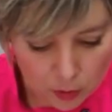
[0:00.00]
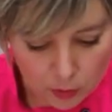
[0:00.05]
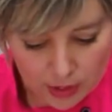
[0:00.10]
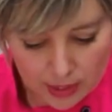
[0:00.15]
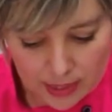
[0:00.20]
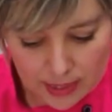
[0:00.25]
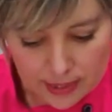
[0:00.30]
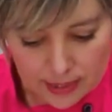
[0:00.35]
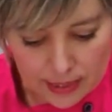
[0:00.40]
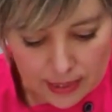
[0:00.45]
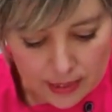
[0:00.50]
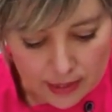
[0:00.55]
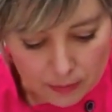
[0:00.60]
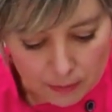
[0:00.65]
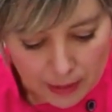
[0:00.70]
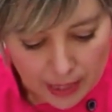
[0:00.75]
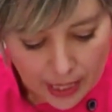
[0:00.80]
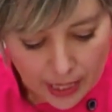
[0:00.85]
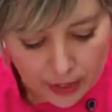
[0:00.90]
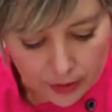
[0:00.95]
can see the
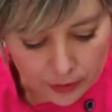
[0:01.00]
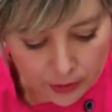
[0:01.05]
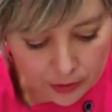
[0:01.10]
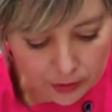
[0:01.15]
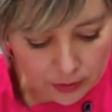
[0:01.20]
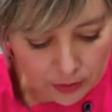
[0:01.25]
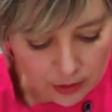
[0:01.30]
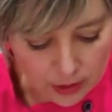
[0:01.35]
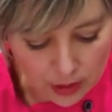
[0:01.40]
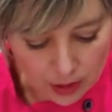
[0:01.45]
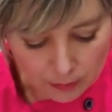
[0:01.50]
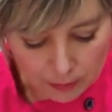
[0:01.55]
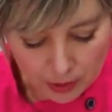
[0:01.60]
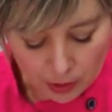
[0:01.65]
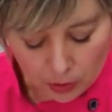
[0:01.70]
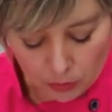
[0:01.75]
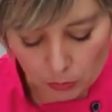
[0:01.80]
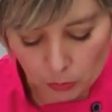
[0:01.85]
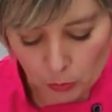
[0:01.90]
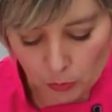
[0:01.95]
pattern coming
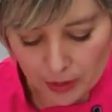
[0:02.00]
through.